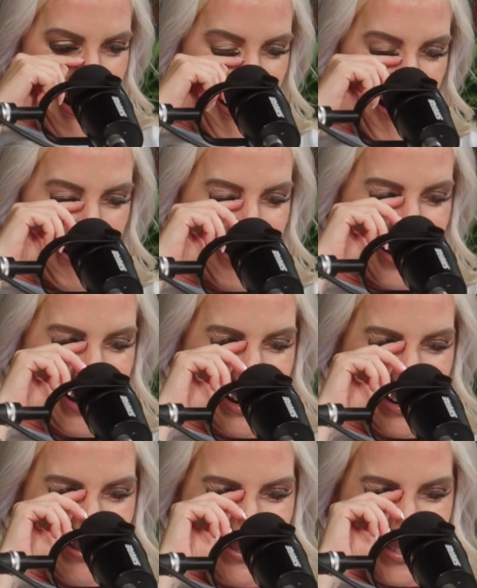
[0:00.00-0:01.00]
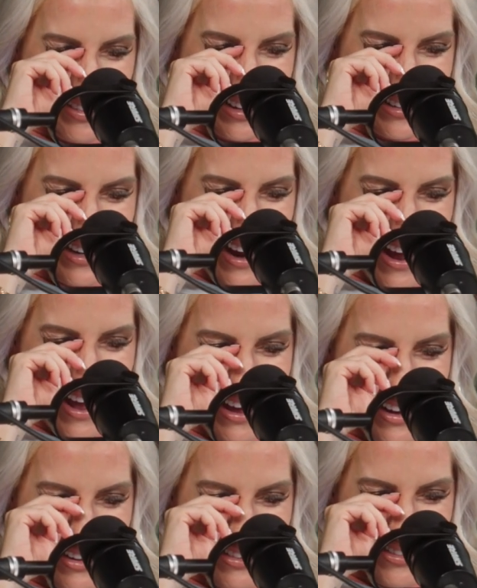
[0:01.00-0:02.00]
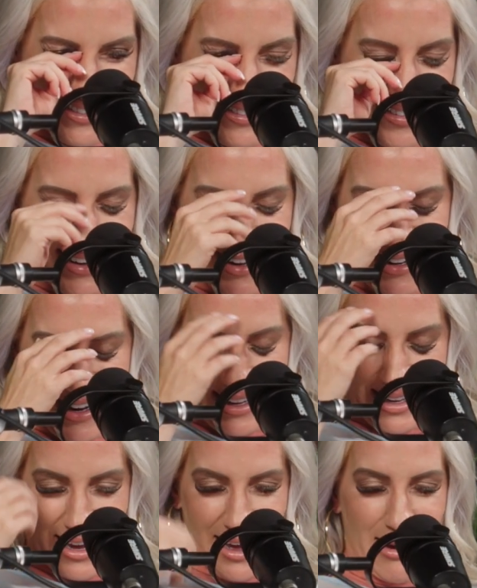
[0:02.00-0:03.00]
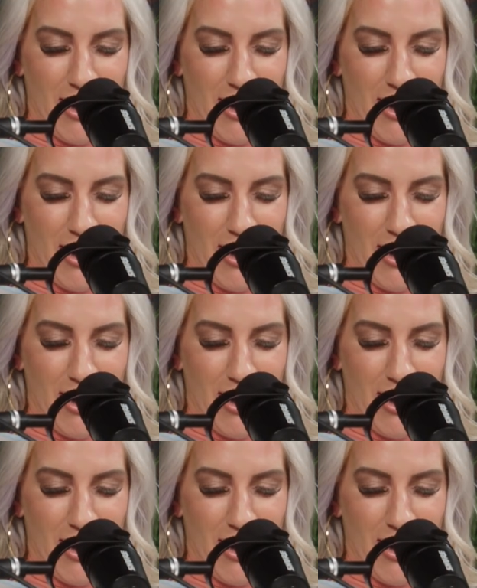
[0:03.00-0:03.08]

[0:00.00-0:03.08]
Oh my God, I'm fucking dying. Oh my God, I can't.